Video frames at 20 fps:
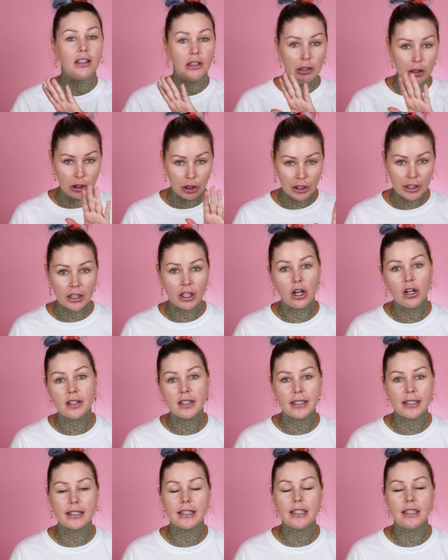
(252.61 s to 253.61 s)
look at all
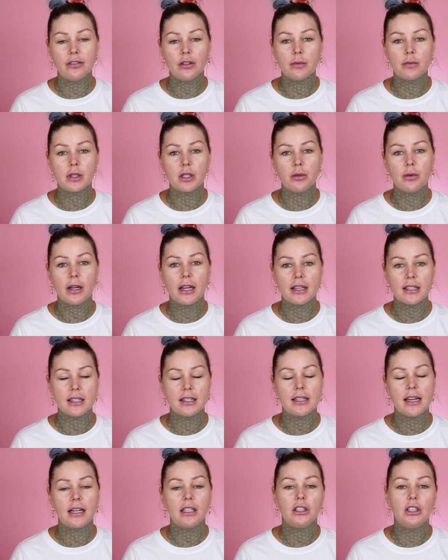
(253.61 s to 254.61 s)
60 of them, so we get
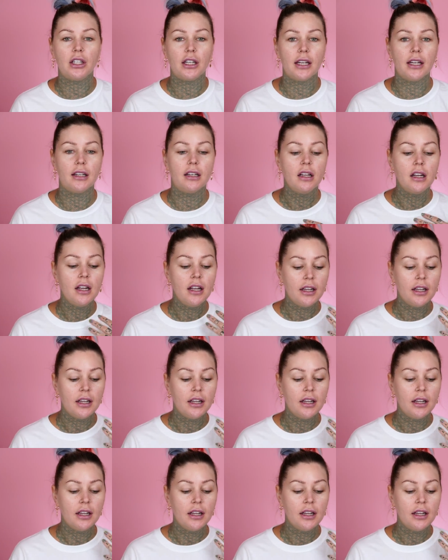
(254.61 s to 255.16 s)
to take a look at,